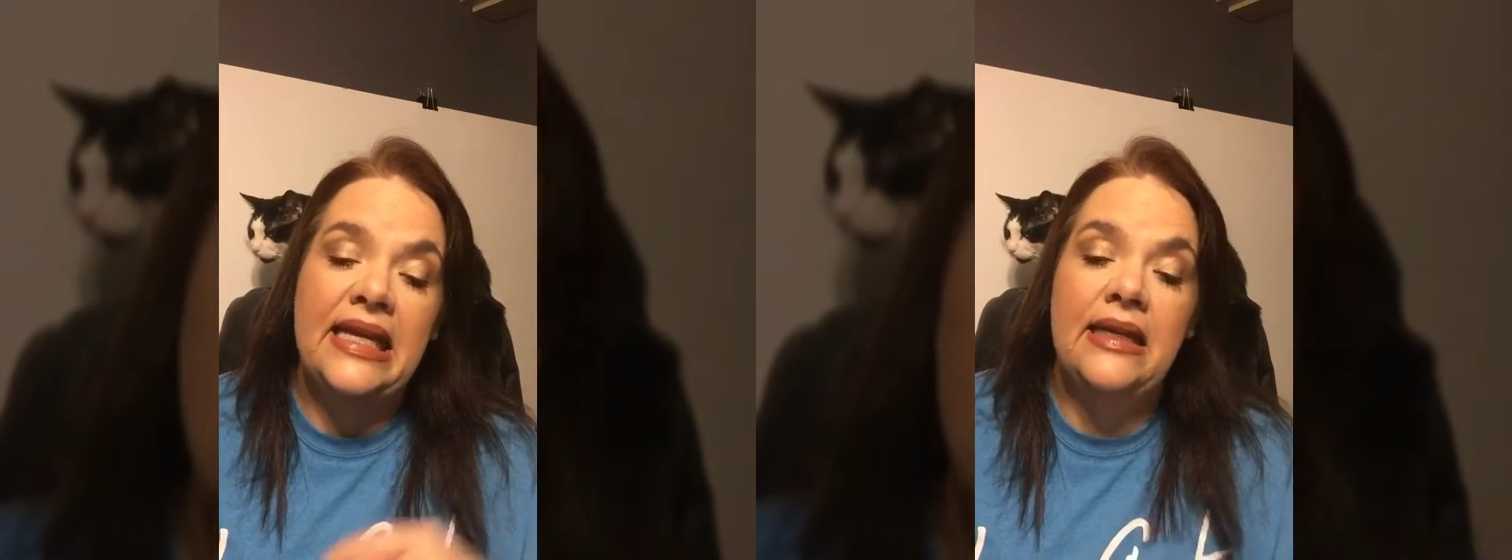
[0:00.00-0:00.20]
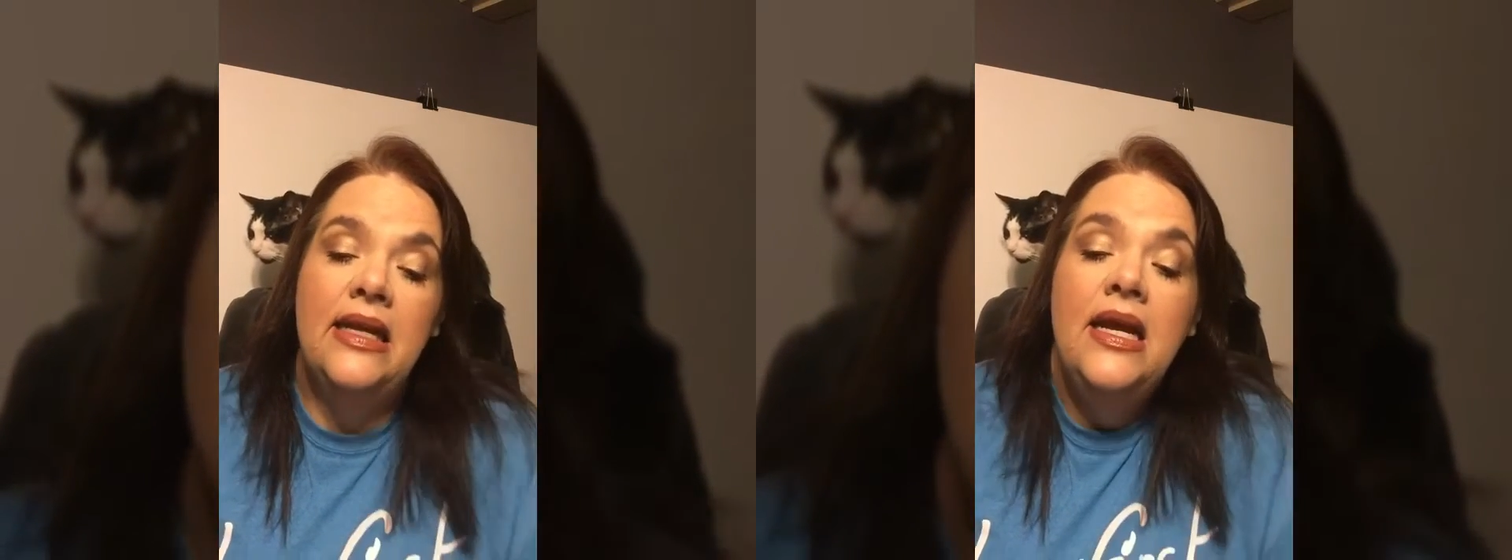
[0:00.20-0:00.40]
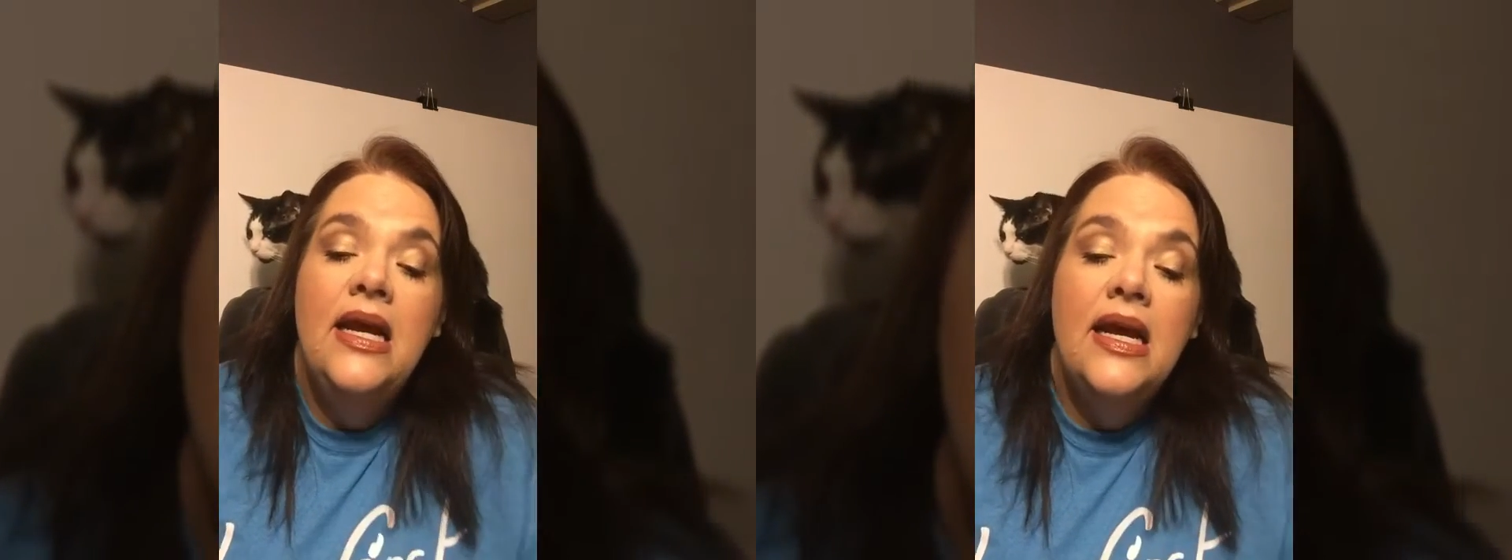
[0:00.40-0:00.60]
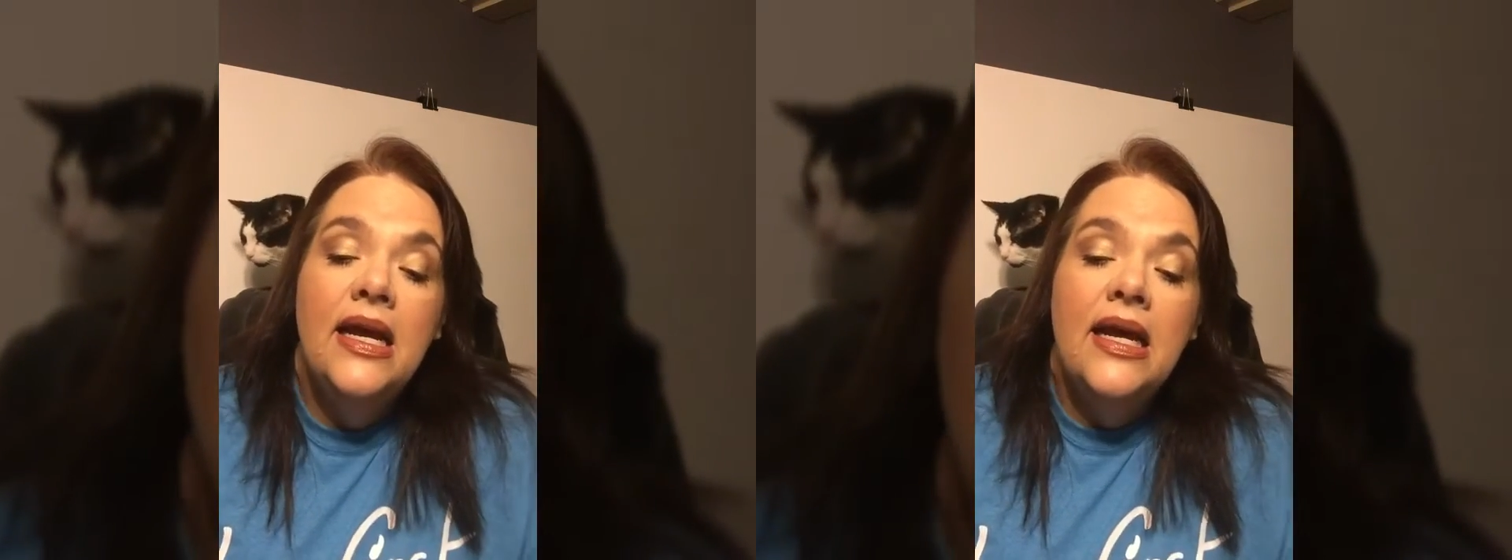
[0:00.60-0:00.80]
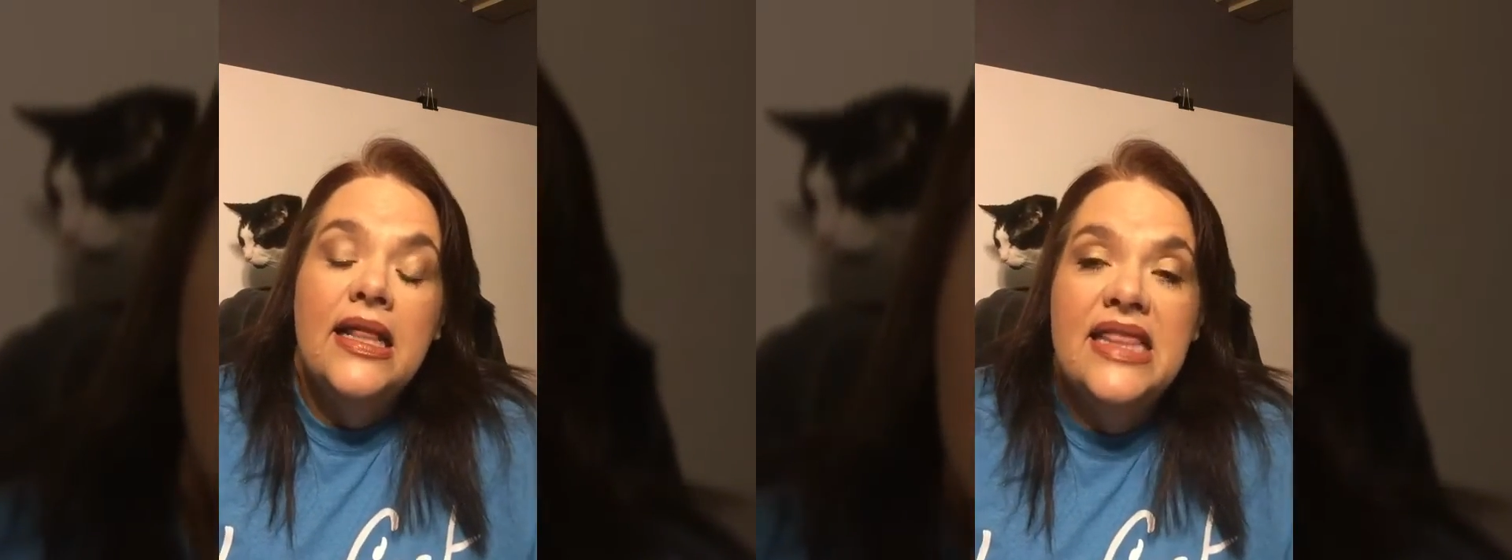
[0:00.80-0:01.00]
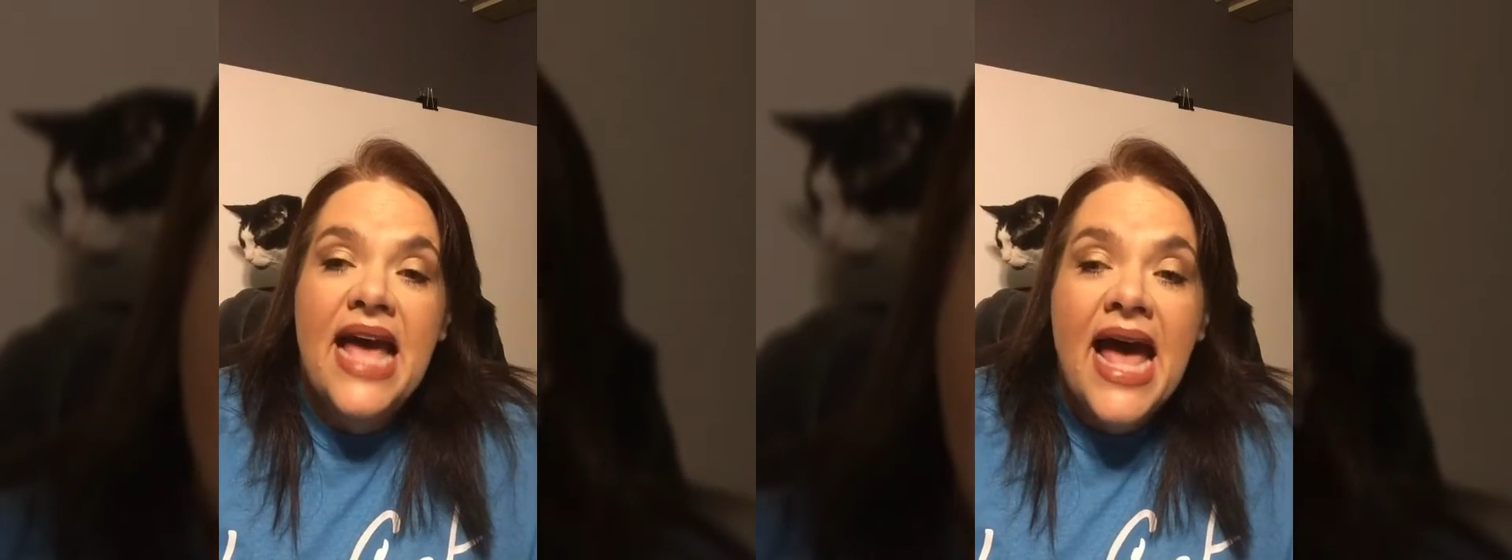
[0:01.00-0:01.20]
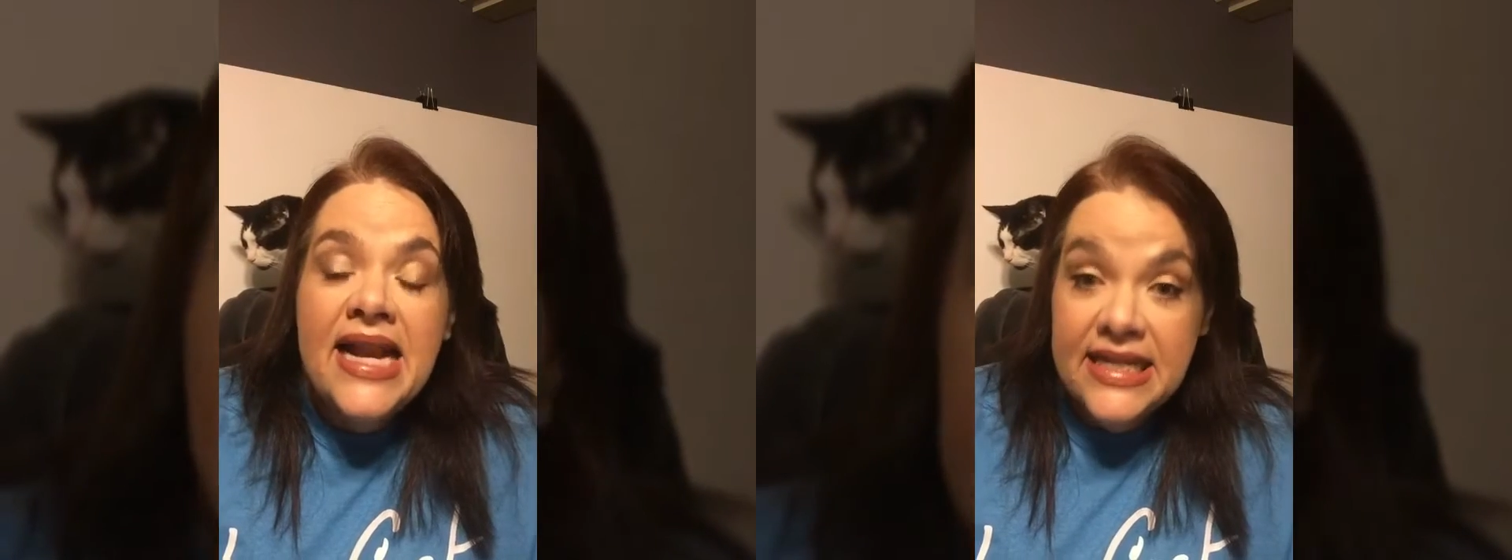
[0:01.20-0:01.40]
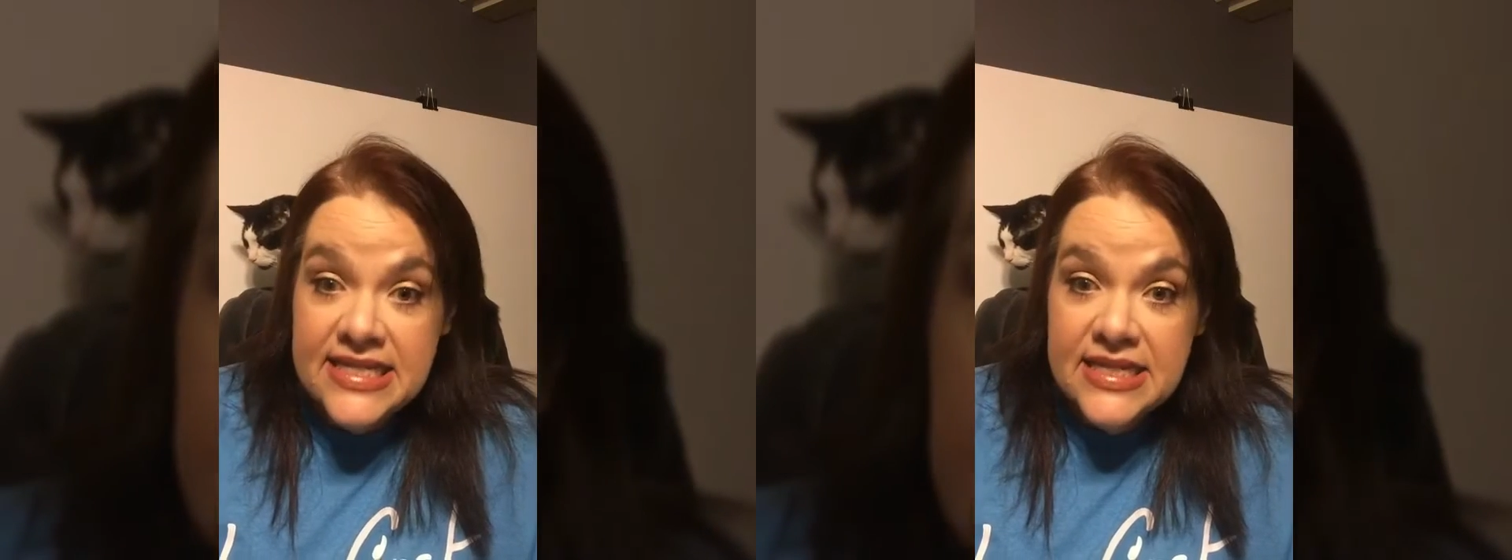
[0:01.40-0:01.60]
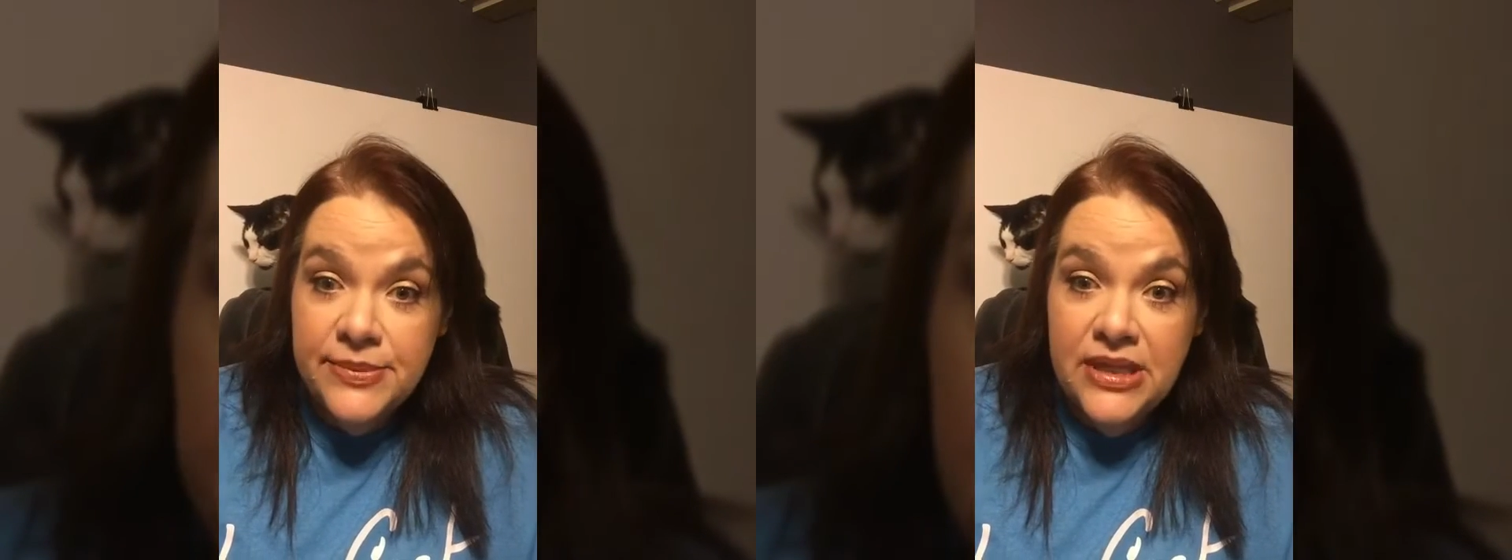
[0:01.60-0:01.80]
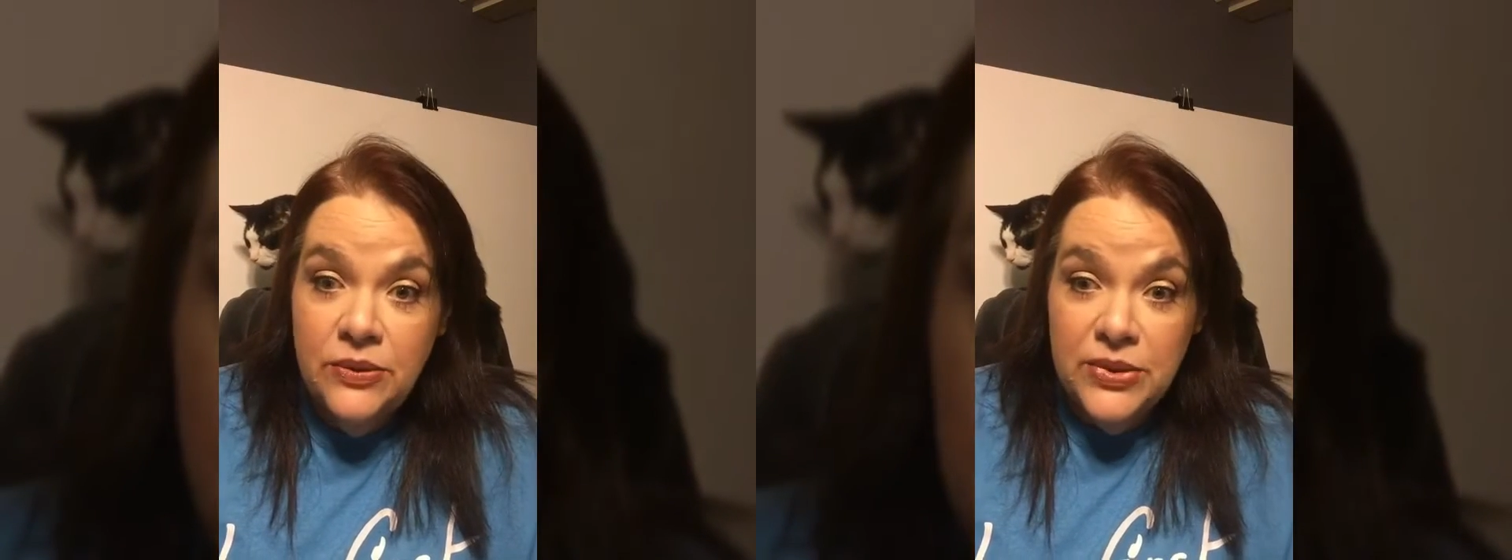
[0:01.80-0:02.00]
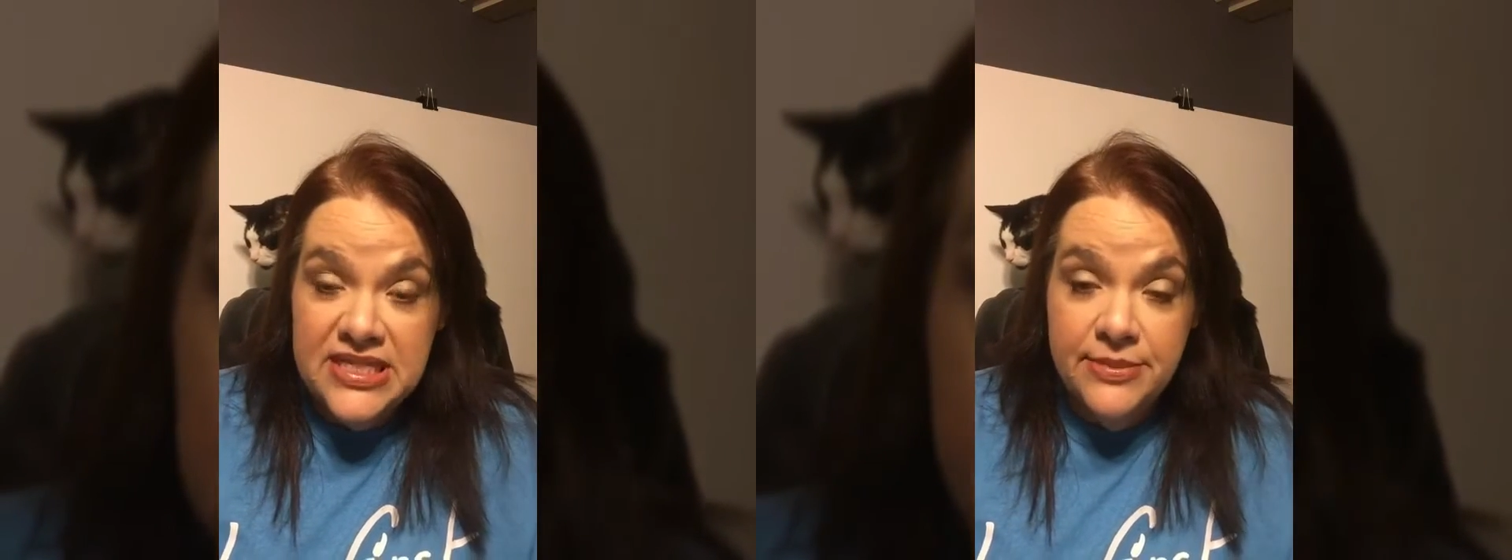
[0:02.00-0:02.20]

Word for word: And that is something,